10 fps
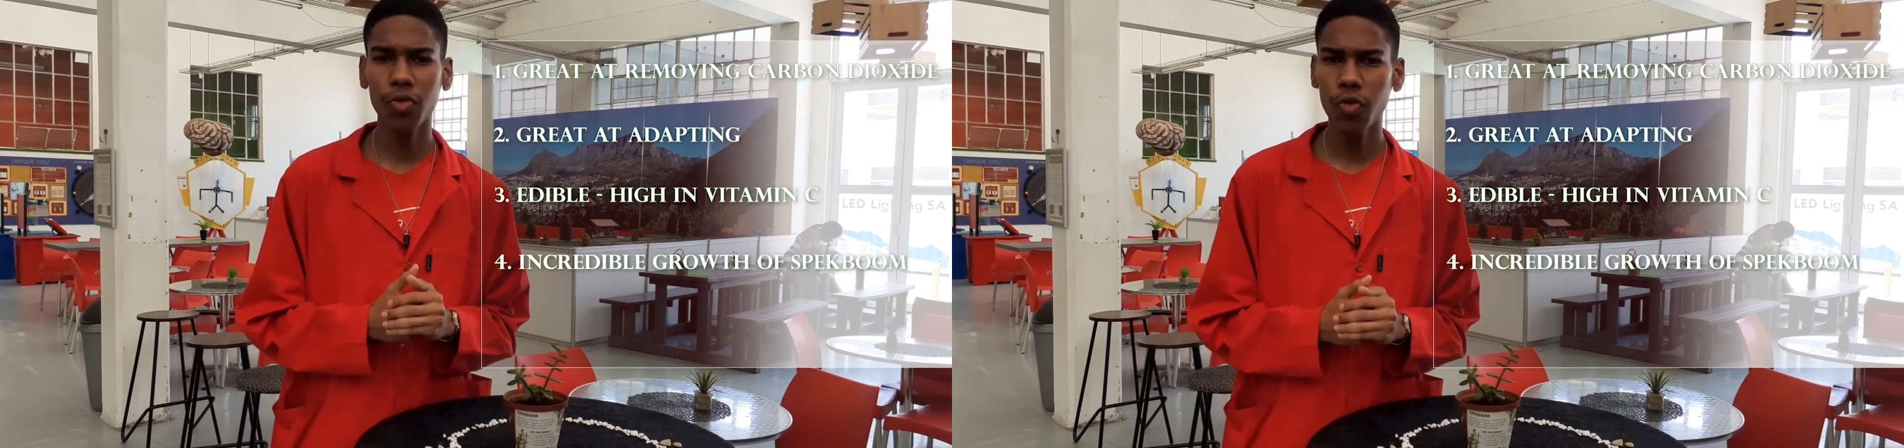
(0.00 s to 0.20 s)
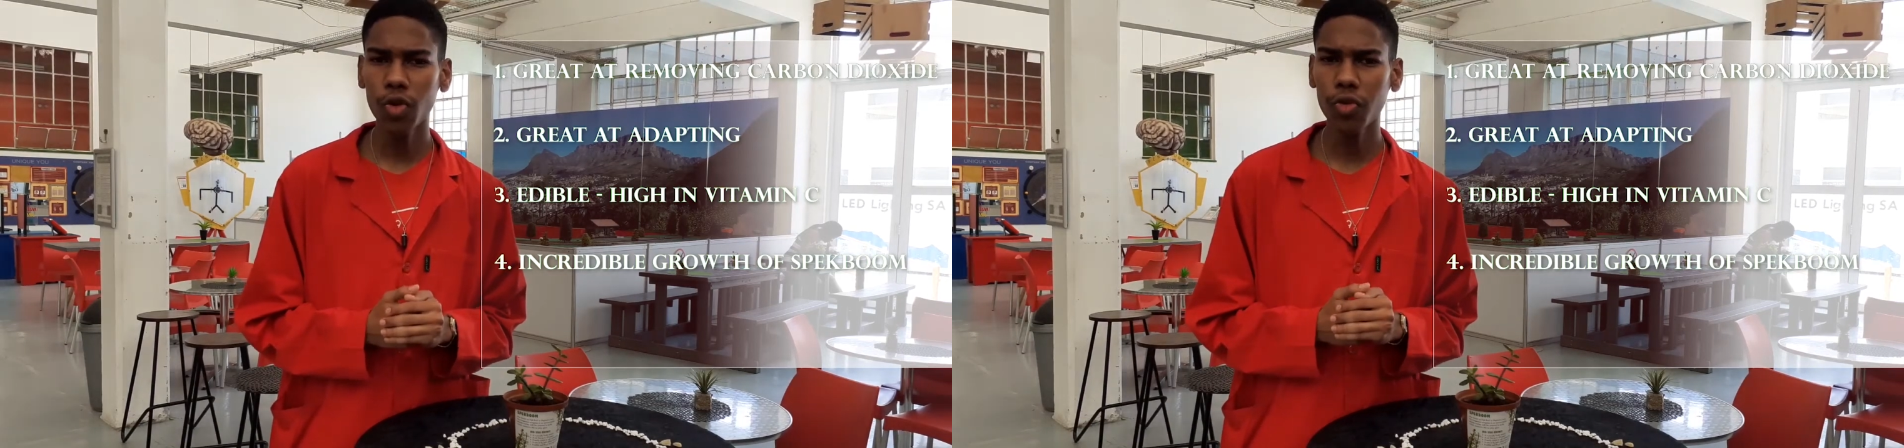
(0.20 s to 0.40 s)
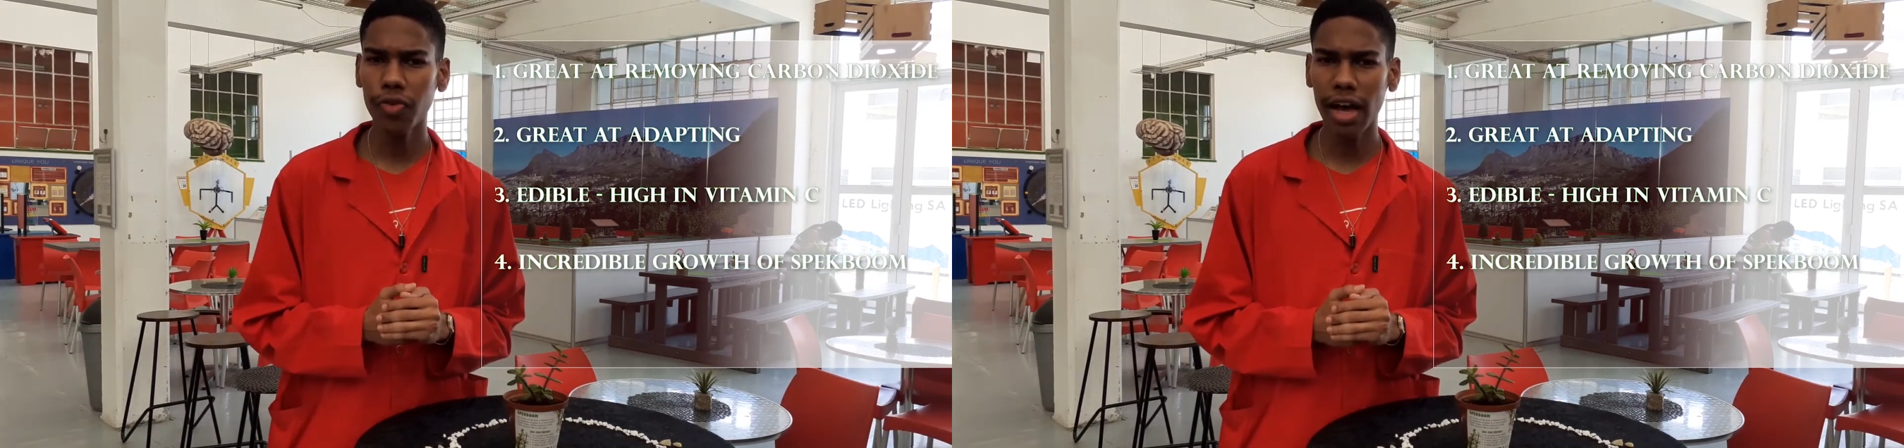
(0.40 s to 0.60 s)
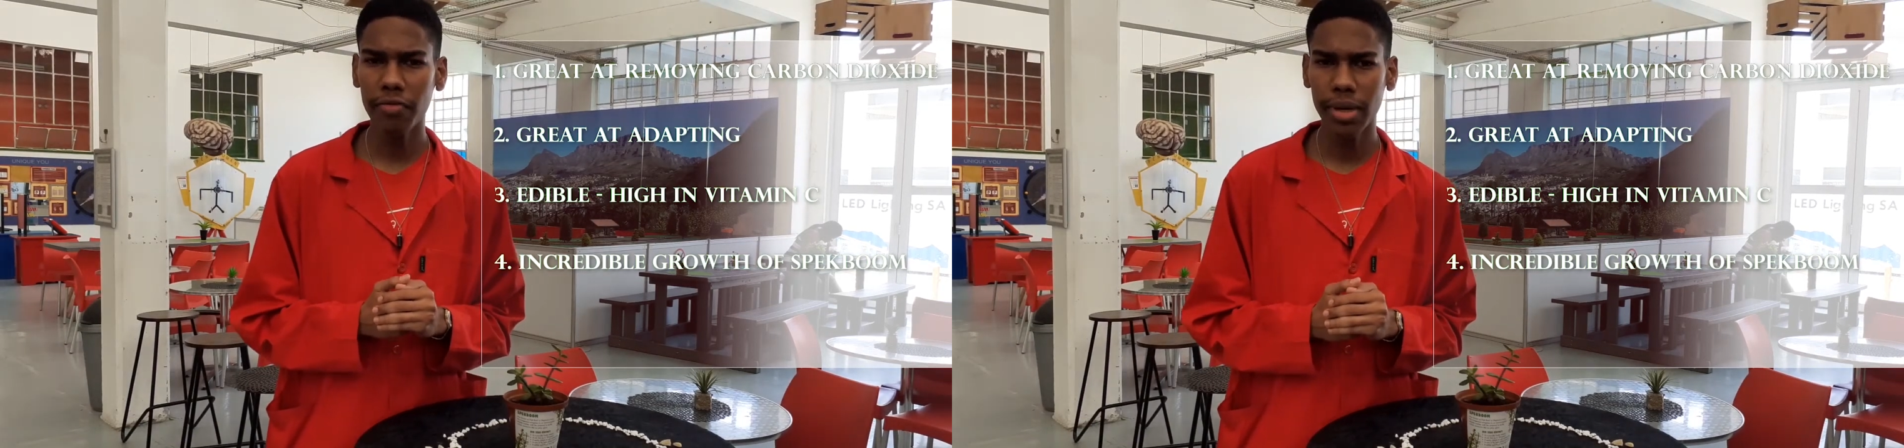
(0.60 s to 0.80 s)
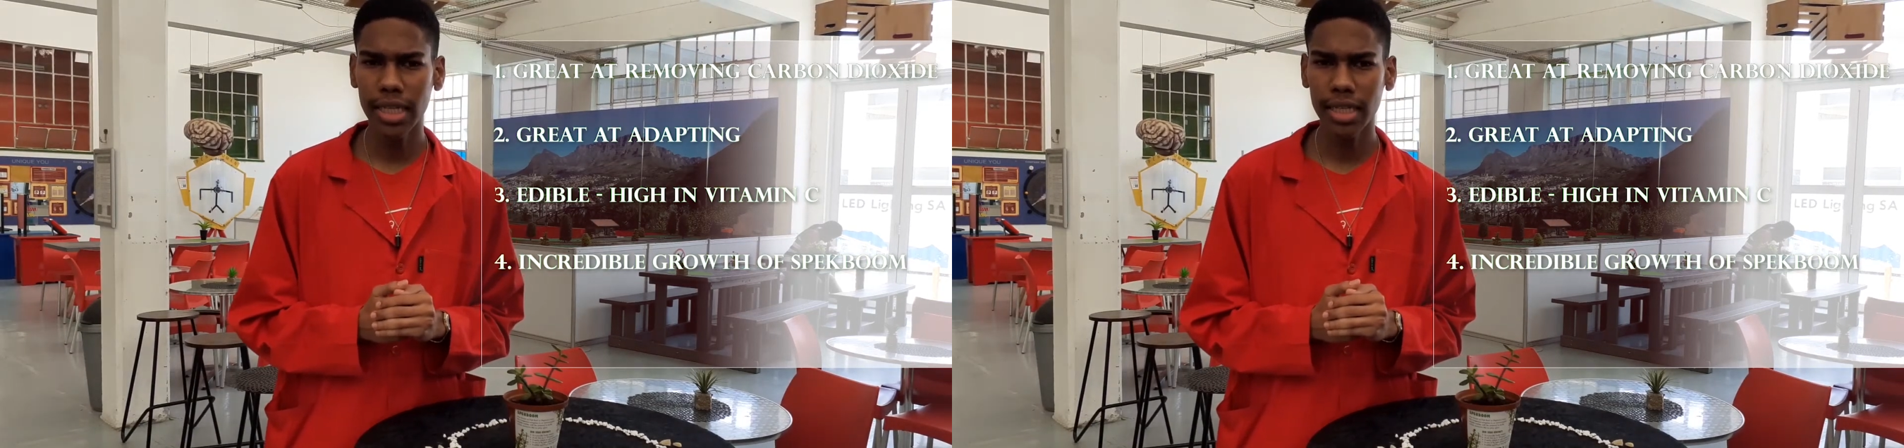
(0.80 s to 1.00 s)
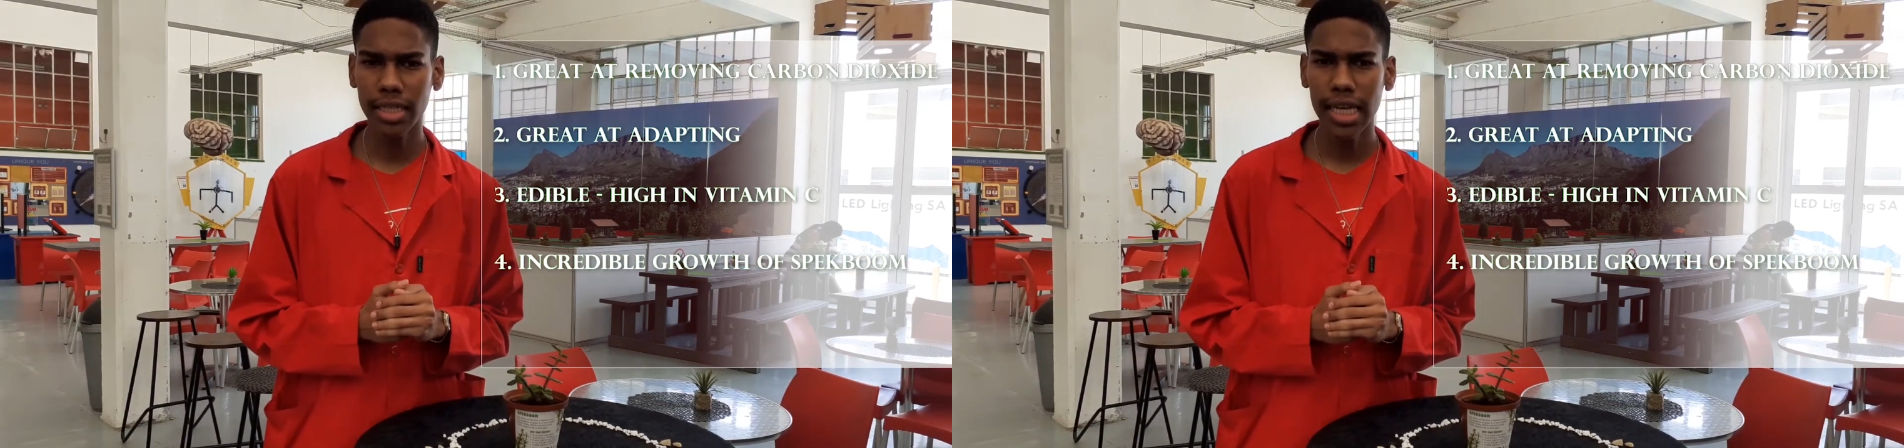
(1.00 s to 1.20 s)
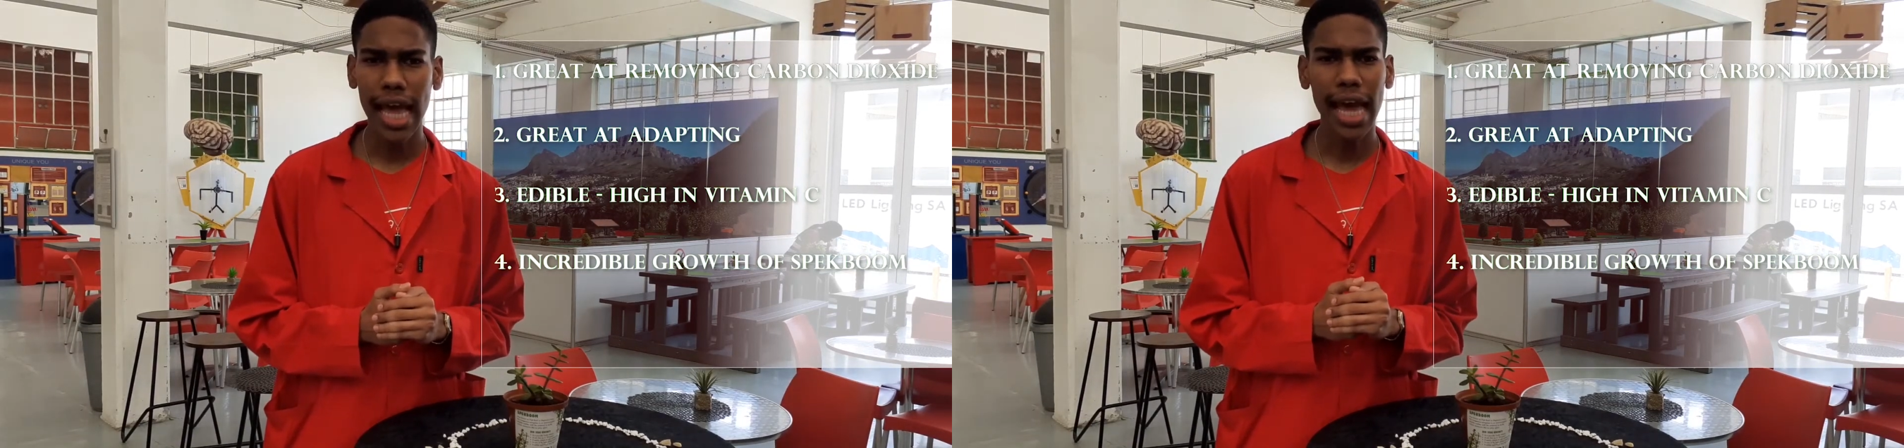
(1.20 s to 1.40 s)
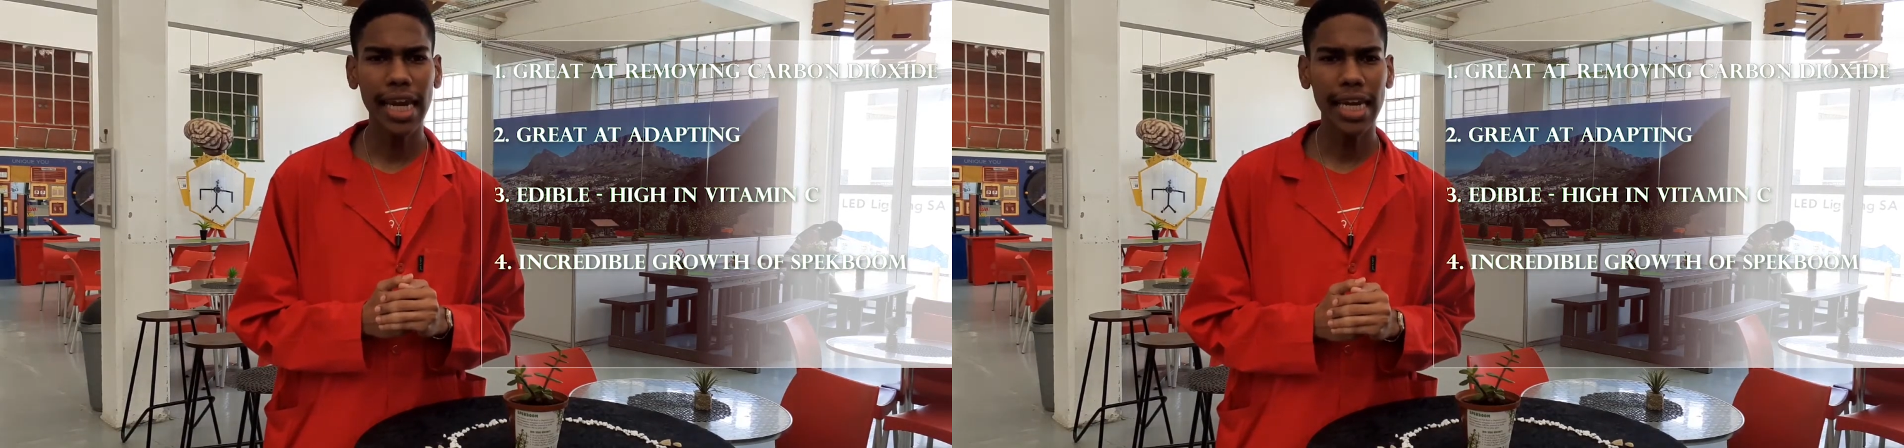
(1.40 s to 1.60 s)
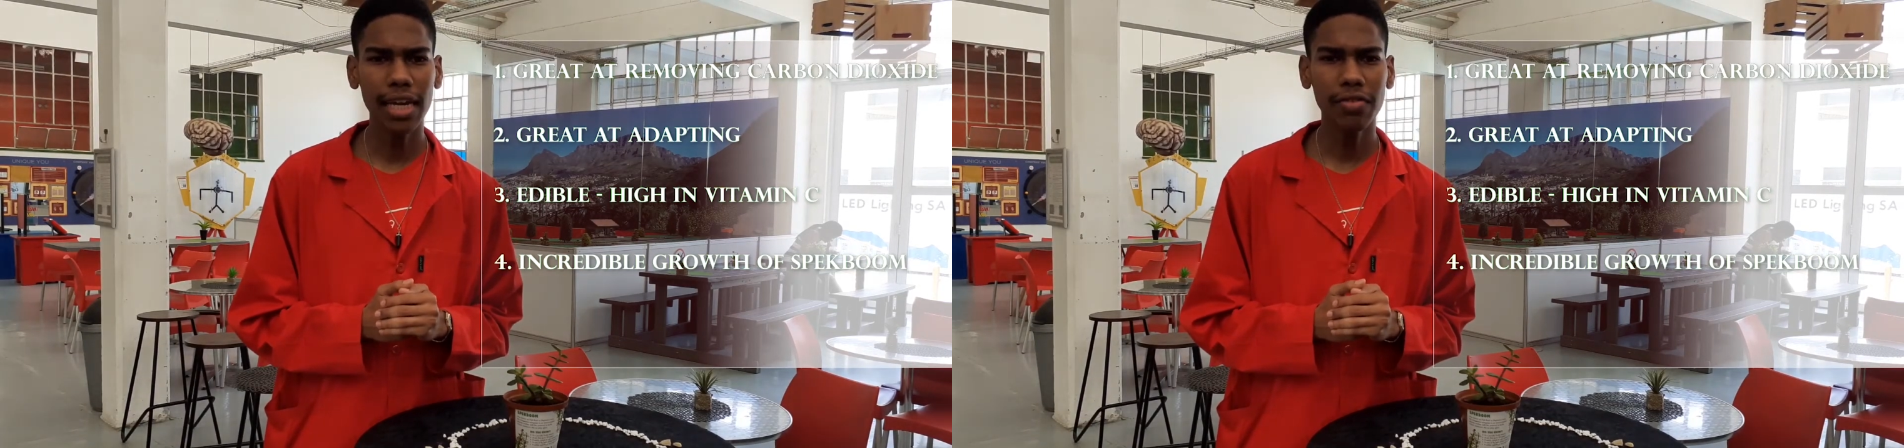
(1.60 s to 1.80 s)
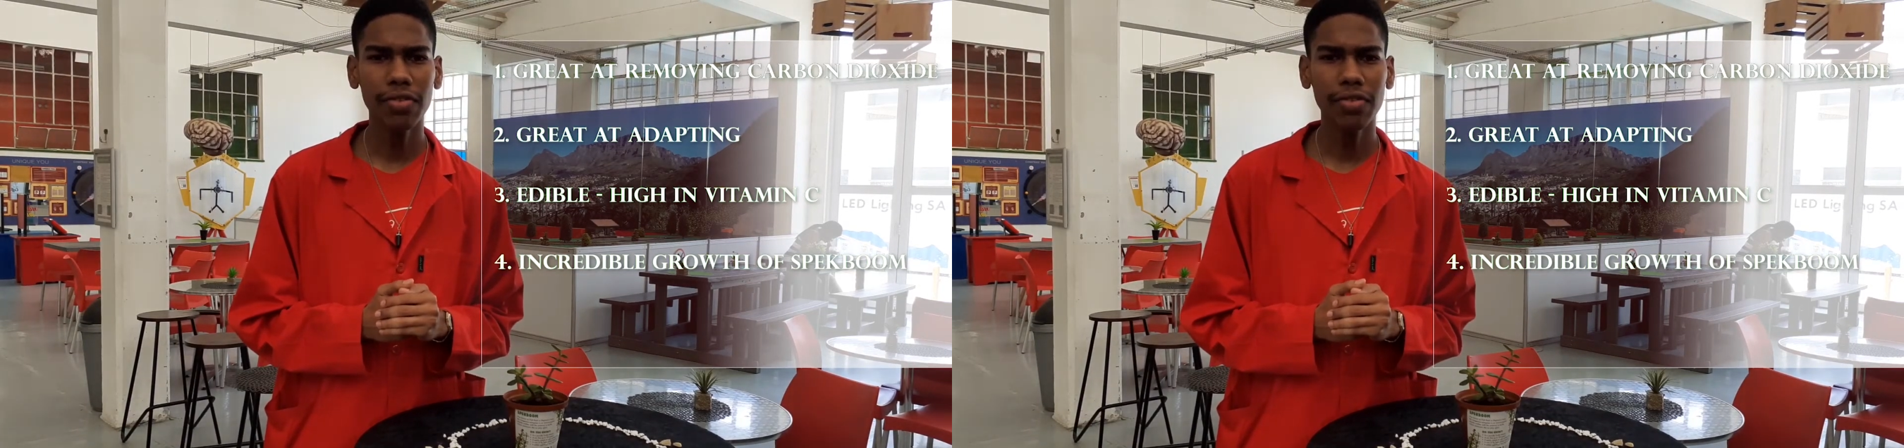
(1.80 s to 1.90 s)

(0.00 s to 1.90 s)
4 to 5 meters and live